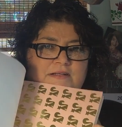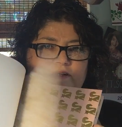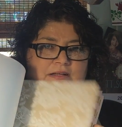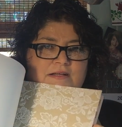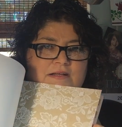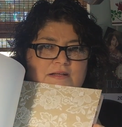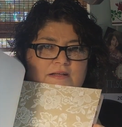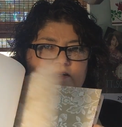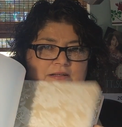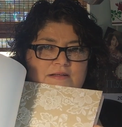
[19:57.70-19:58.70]

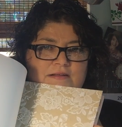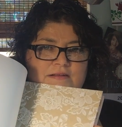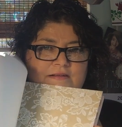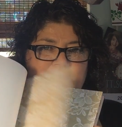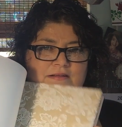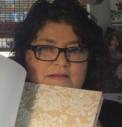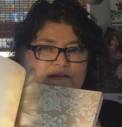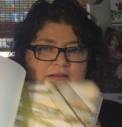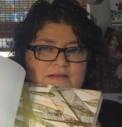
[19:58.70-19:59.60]
Nothing is said.